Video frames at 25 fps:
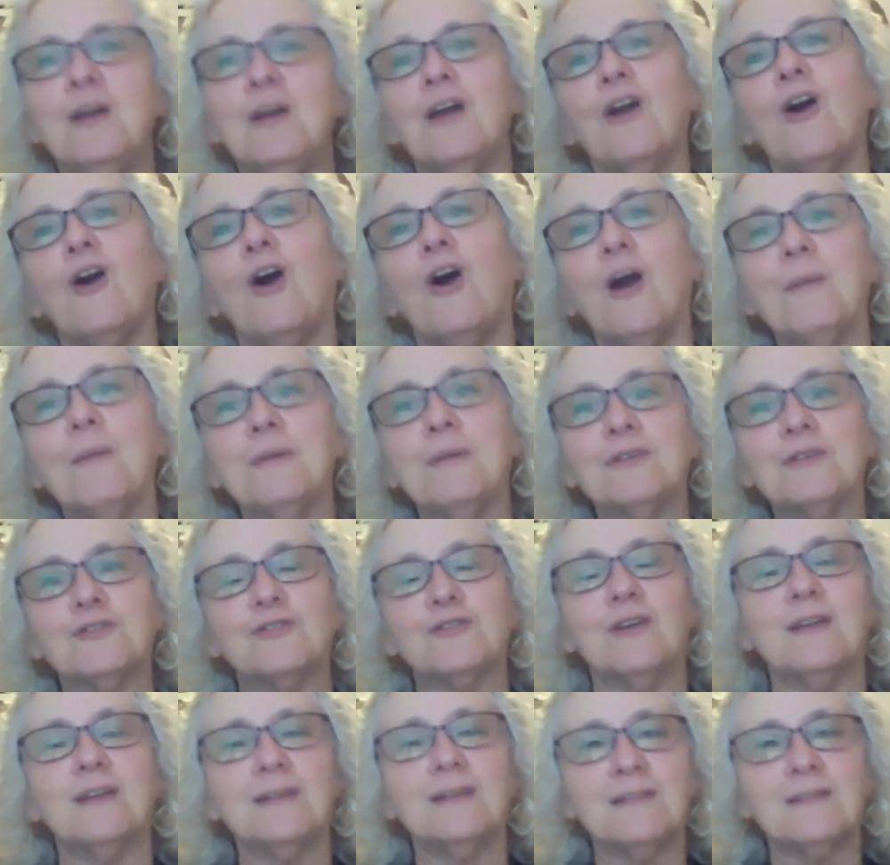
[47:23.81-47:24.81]
Karma's
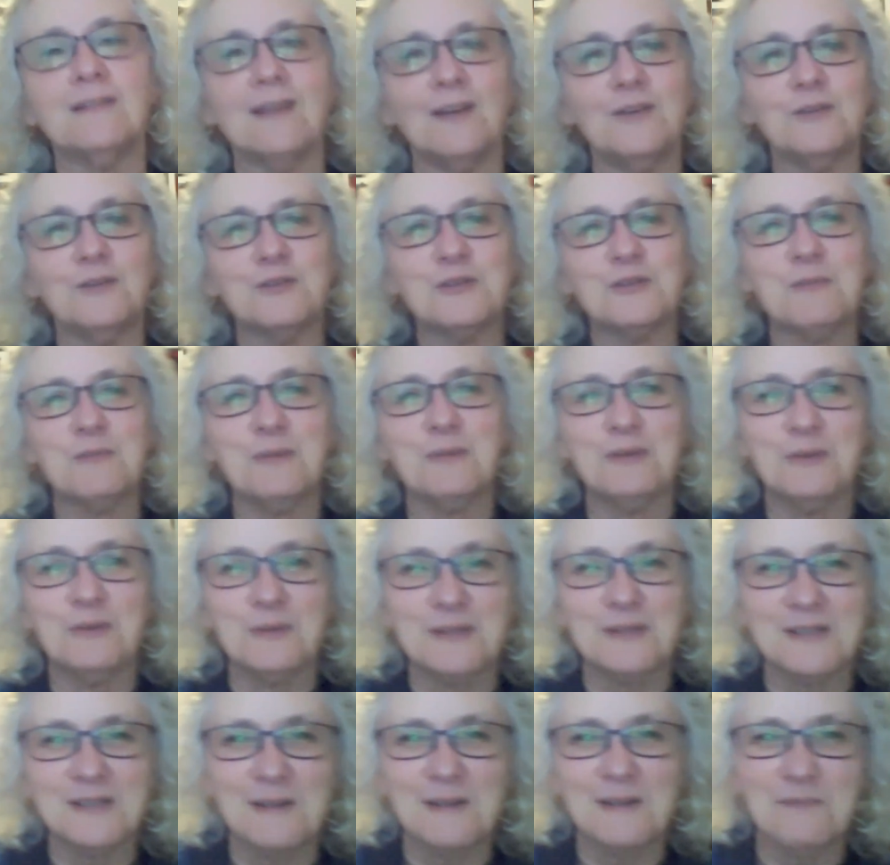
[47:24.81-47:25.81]
trying to tell you should be
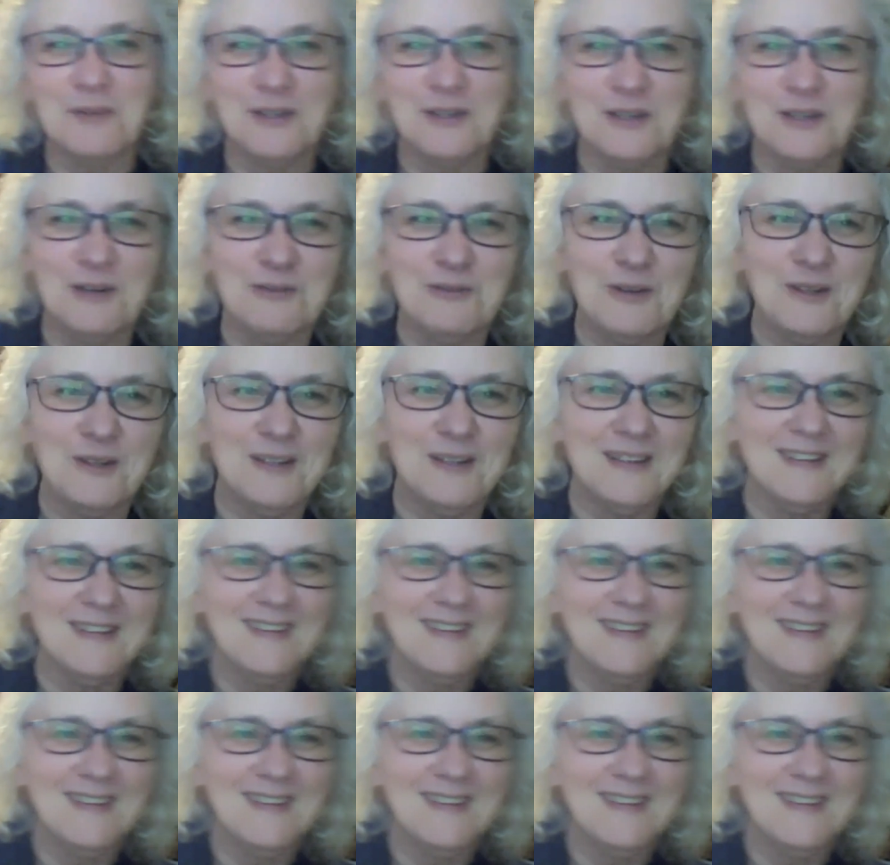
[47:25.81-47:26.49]
doing something different.